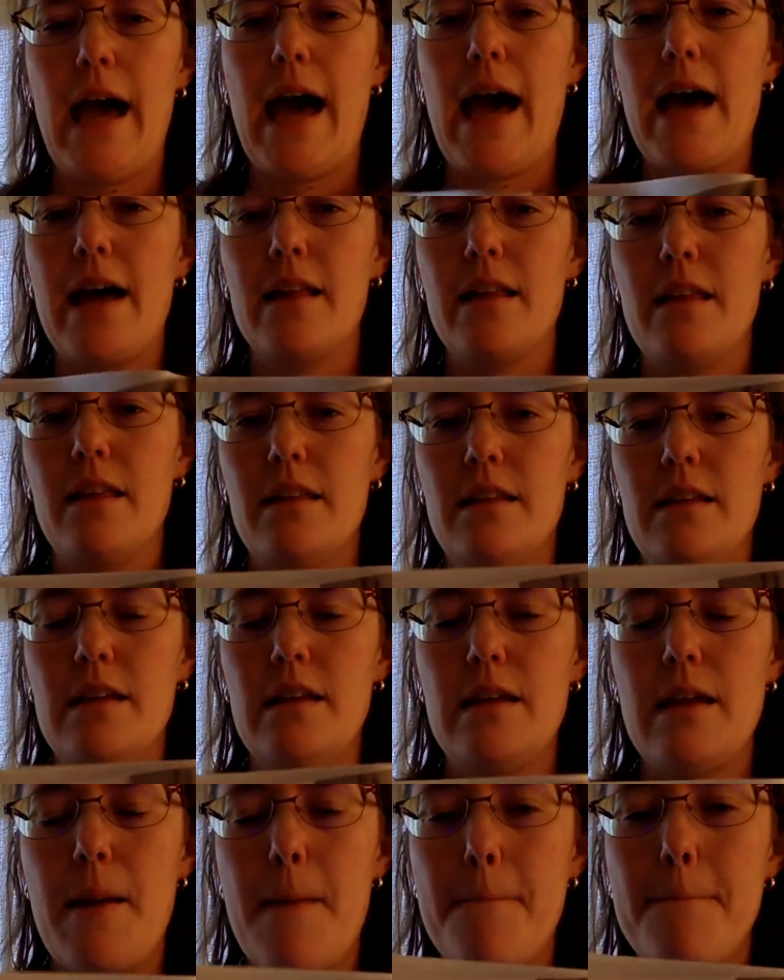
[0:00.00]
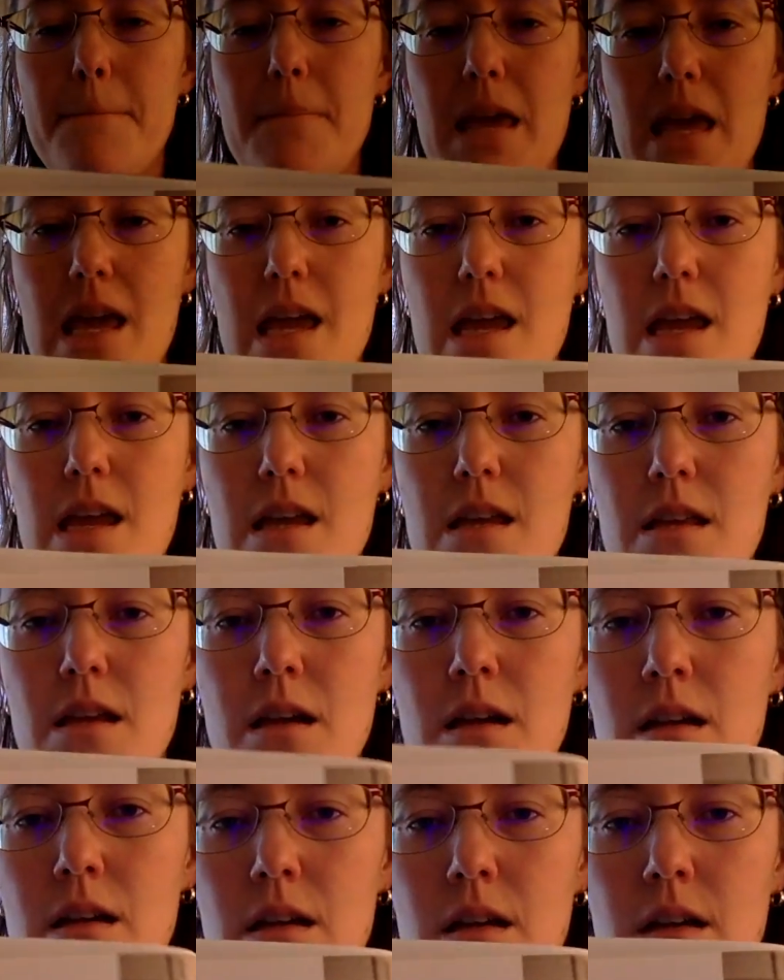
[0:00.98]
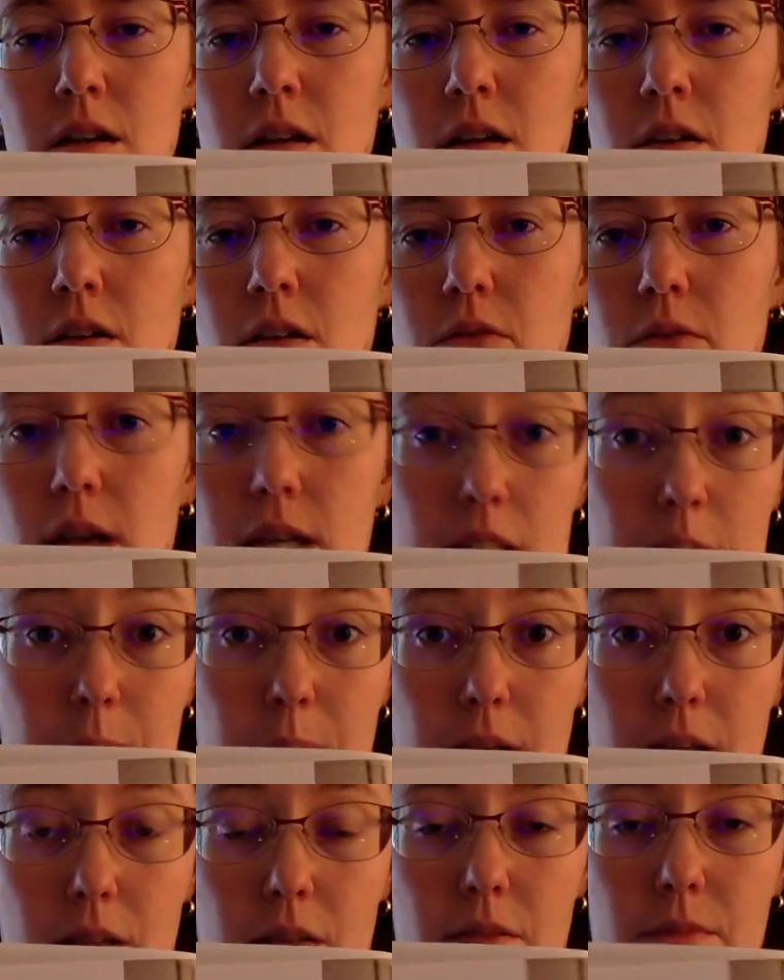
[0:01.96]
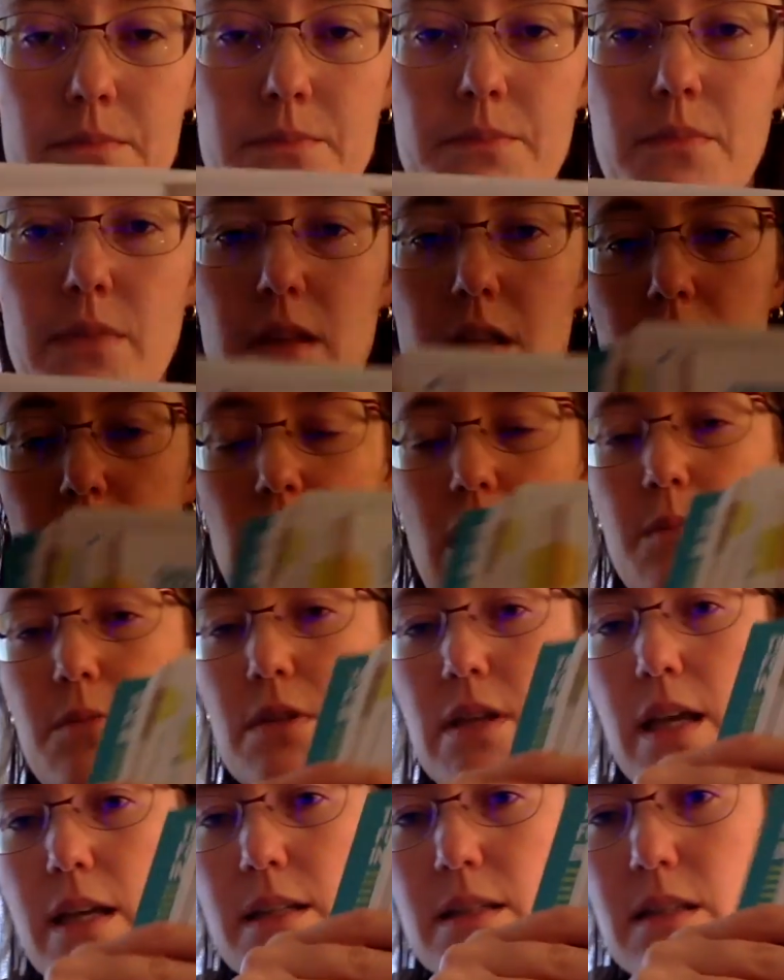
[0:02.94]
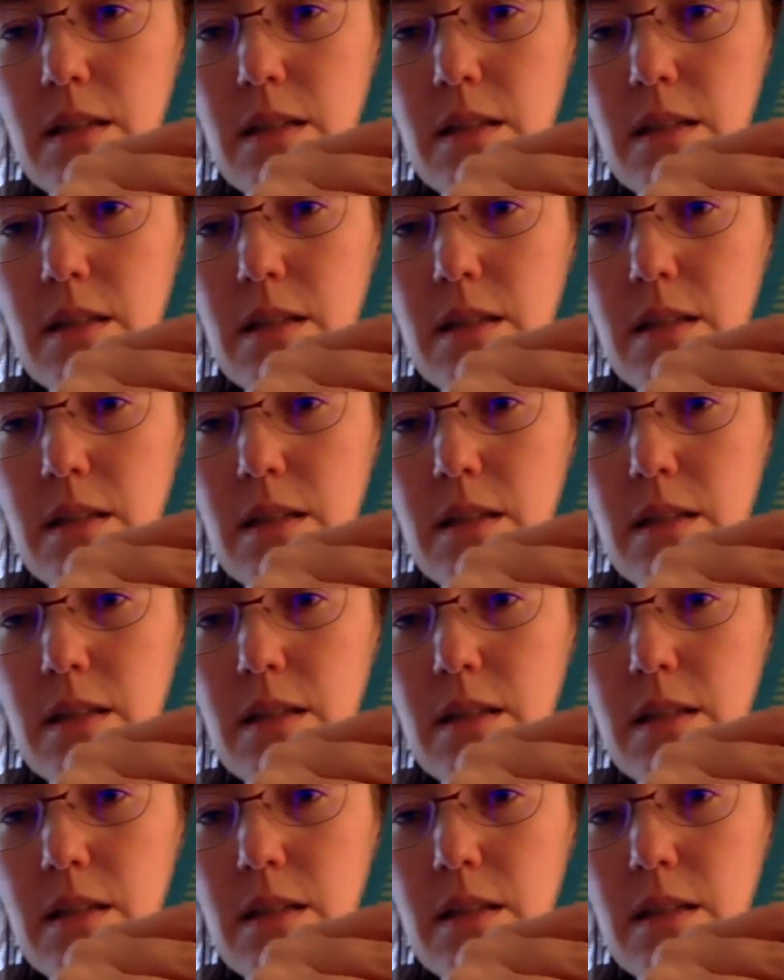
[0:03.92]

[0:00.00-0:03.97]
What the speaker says: at the main recipe, the scrambled eggs